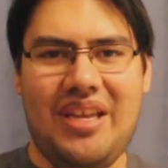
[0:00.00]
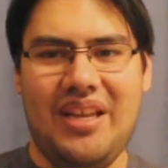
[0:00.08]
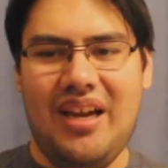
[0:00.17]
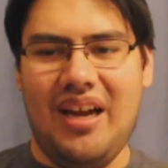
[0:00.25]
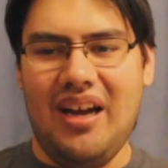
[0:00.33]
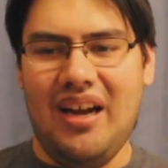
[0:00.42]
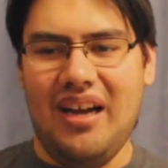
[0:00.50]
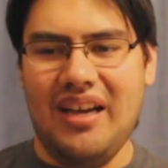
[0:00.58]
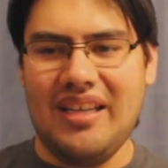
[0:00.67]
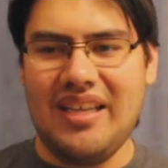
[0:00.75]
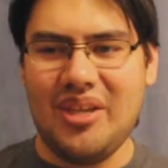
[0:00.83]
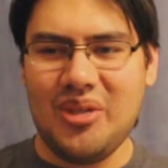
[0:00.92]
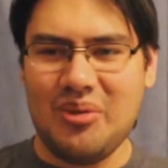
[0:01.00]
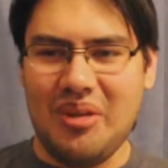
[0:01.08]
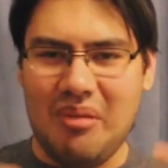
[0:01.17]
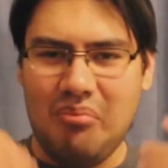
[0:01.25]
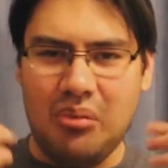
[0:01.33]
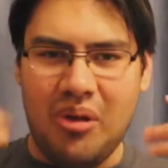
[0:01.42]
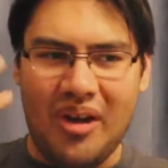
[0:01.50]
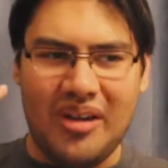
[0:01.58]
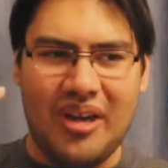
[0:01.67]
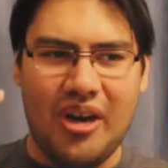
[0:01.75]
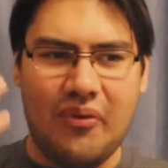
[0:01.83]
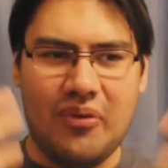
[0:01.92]
He has like
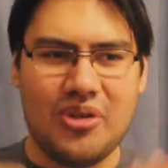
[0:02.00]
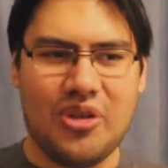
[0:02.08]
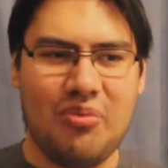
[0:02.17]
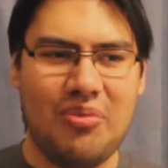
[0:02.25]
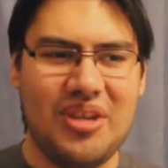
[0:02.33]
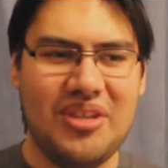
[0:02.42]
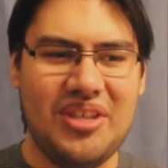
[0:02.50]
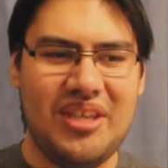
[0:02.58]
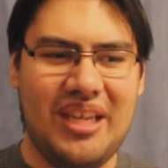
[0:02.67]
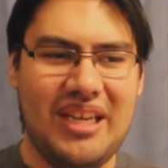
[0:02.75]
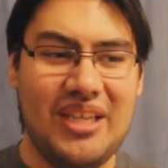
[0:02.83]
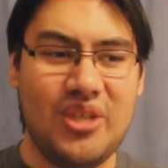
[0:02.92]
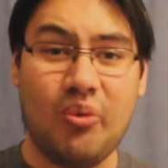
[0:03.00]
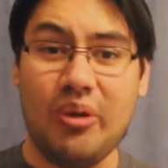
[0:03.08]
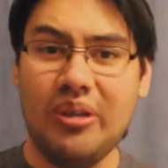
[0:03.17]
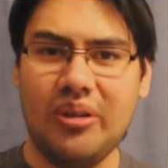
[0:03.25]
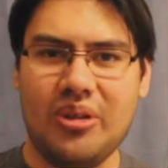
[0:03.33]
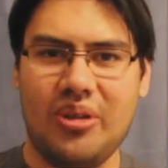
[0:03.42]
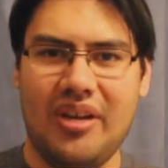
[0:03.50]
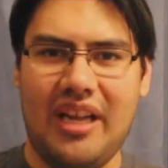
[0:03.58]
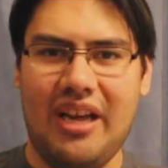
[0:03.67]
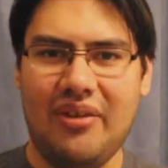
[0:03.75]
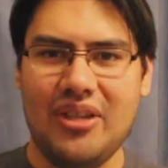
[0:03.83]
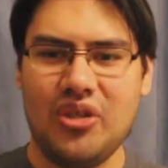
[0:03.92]
blonde hair for some reason, and he's a realtor
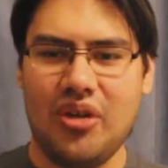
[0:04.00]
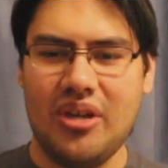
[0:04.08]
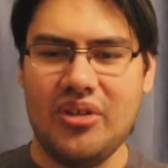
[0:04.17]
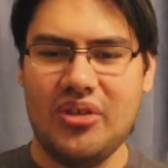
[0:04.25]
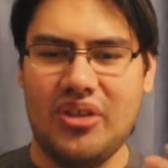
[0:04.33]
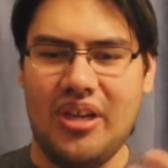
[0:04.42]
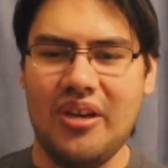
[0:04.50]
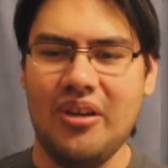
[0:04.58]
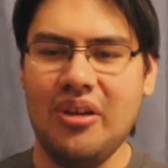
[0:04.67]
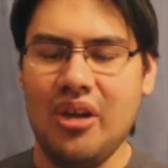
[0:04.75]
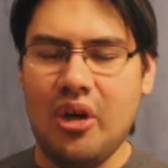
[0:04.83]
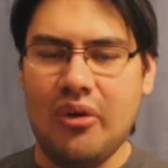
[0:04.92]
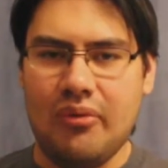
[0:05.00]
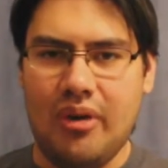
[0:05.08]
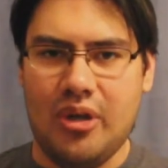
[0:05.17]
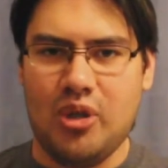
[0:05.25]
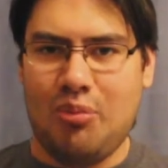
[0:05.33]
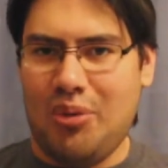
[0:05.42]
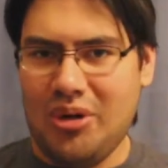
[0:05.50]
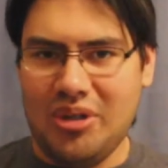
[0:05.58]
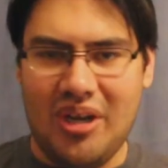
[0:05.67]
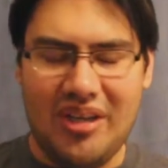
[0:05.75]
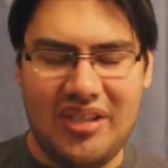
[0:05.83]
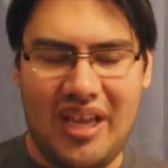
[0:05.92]
now. He's trying to sell Roger
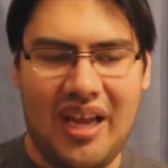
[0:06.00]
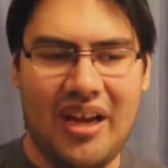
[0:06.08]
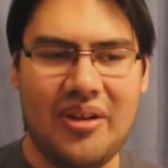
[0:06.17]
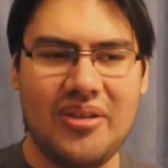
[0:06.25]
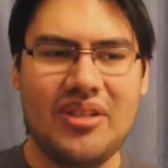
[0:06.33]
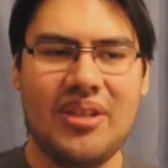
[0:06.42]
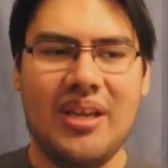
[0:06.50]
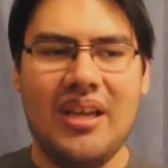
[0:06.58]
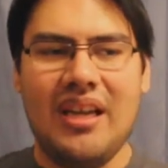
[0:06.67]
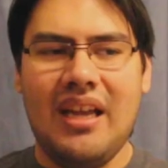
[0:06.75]
Murtaugh's house.